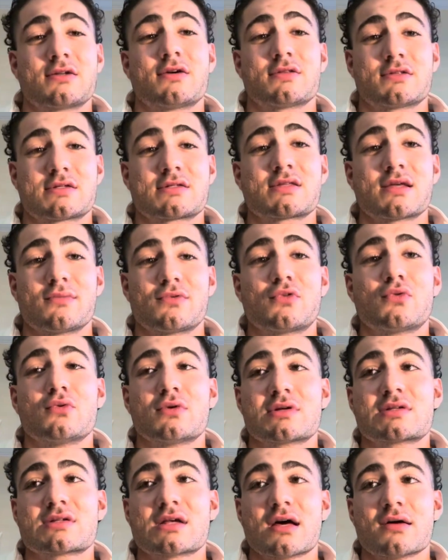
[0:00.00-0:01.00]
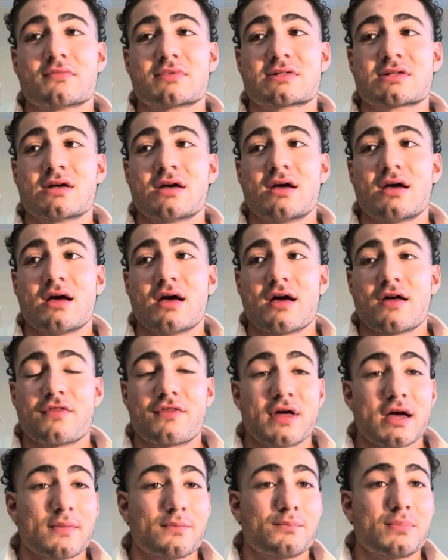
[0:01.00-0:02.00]
on the step two exams
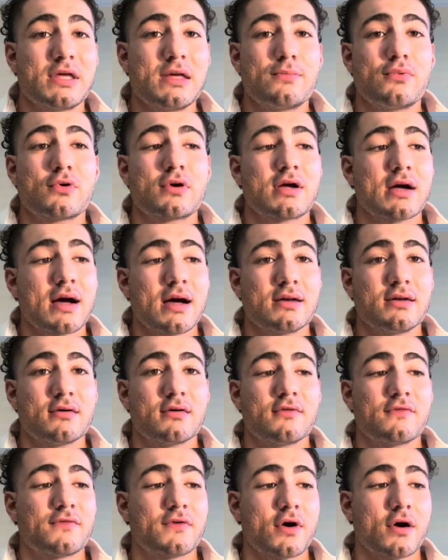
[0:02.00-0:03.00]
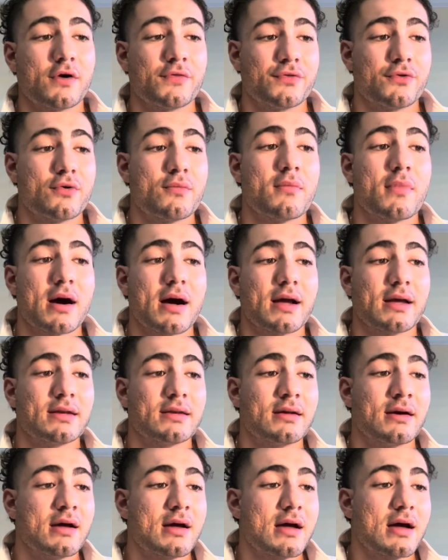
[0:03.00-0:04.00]
that people kind of
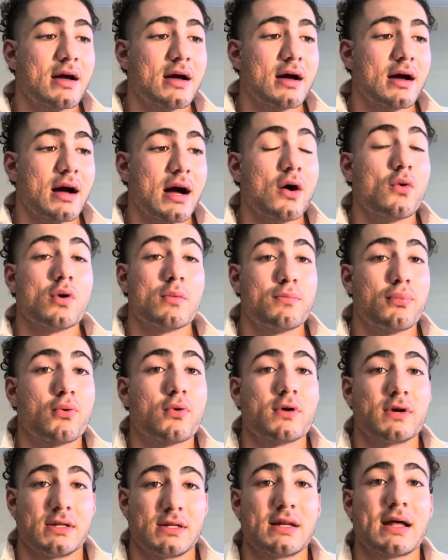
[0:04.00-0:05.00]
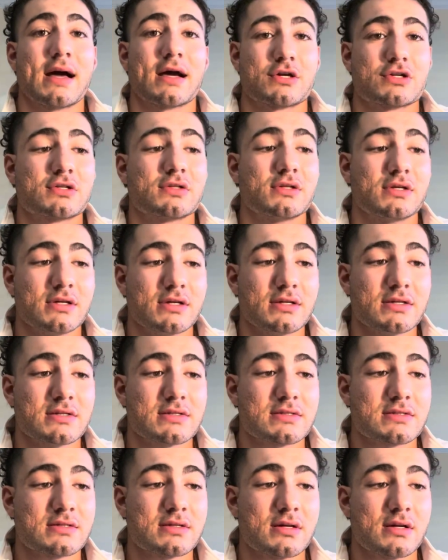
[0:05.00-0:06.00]
undermine how important it actually
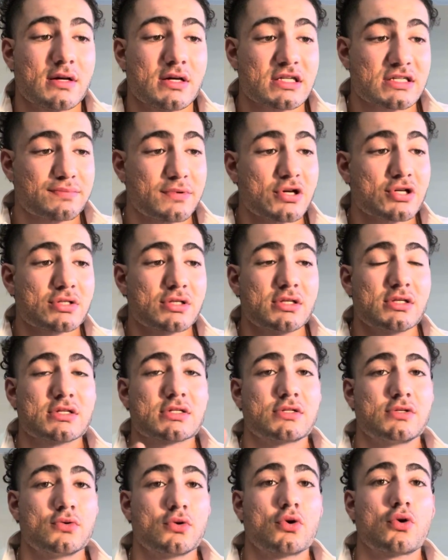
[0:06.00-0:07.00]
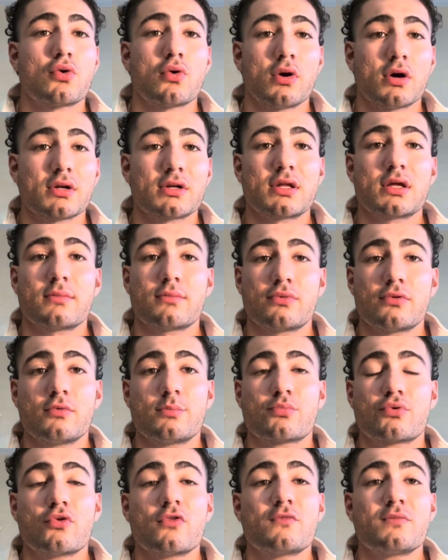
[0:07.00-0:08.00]
is. Especially this new quality
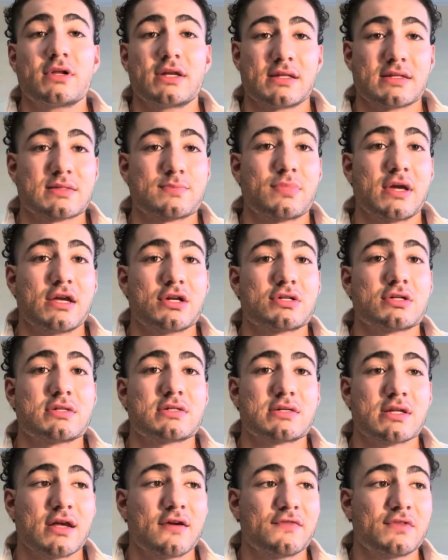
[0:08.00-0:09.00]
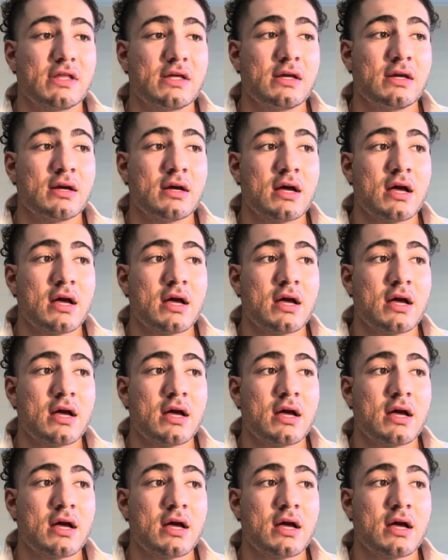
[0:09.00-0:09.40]
improvement and patient safety.